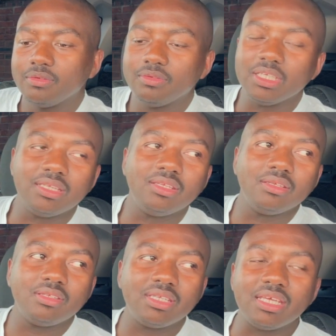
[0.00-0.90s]
Did
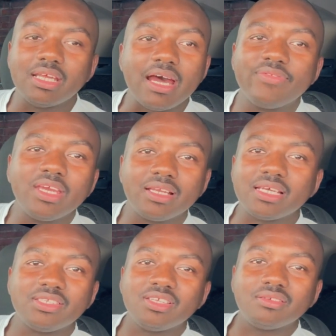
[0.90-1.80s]
they not have their
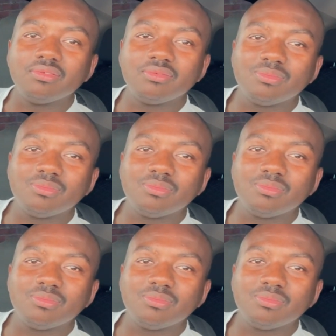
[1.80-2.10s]
glasses on?